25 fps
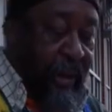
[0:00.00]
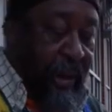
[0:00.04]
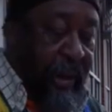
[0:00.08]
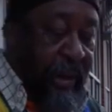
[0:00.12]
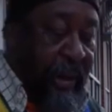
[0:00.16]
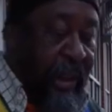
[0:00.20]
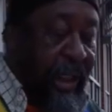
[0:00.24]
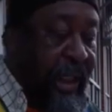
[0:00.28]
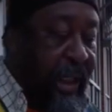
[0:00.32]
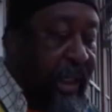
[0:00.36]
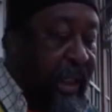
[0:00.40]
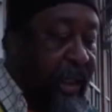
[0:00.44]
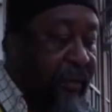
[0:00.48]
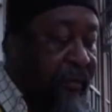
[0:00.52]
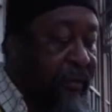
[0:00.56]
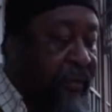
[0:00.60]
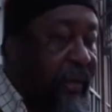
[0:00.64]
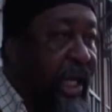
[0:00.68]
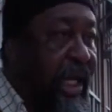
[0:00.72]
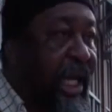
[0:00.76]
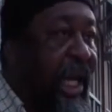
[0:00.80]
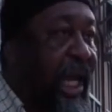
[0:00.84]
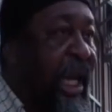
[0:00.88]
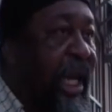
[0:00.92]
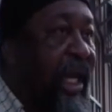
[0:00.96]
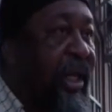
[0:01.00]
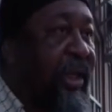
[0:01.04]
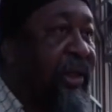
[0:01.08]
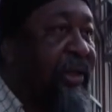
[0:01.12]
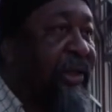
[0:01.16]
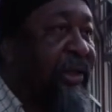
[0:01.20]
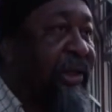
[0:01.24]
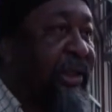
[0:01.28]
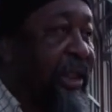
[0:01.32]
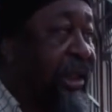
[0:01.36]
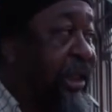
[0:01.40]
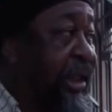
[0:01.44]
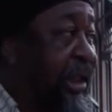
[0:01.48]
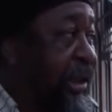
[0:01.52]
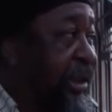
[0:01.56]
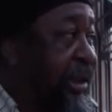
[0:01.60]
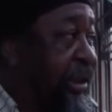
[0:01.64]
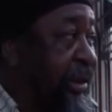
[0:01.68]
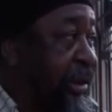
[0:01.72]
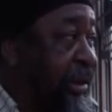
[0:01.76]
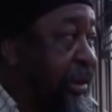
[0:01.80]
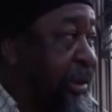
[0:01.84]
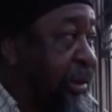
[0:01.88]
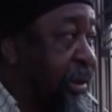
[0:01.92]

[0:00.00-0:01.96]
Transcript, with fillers: and then if they had a son,